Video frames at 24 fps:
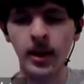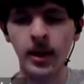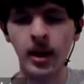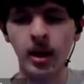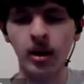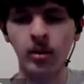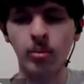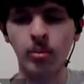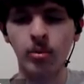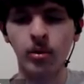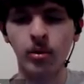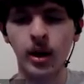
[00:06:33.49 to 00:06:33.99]

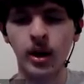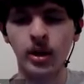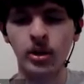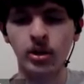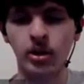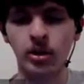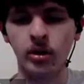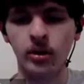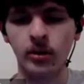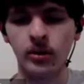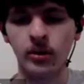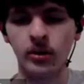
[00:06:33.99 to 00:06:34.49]
air
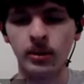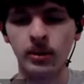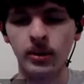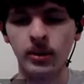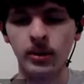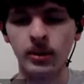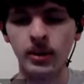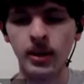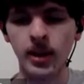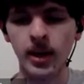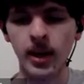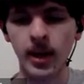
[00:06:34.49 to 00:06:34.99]
pressure,
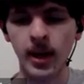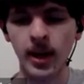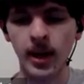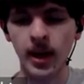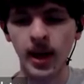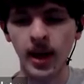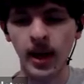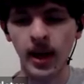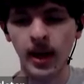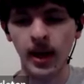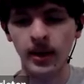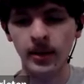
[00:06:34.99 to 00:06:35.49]

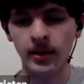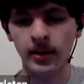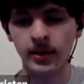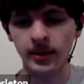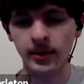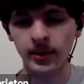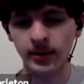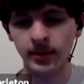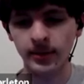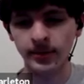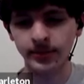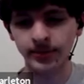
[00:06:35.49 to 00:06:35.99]

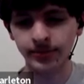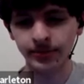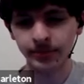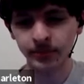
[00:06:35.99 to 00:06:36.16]
and